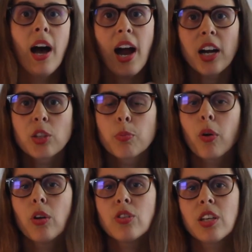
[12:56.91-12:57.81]
art
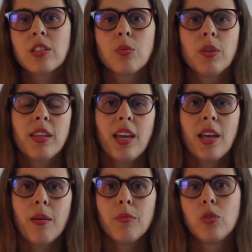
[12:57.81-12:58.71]
projects with
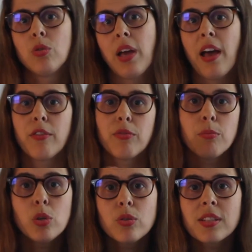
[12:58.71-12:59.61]
them, to have
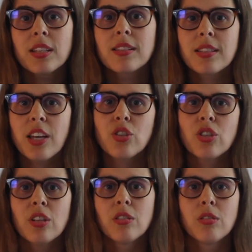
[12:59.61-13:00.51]
music
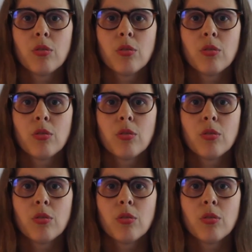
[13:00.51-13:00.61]
sessions,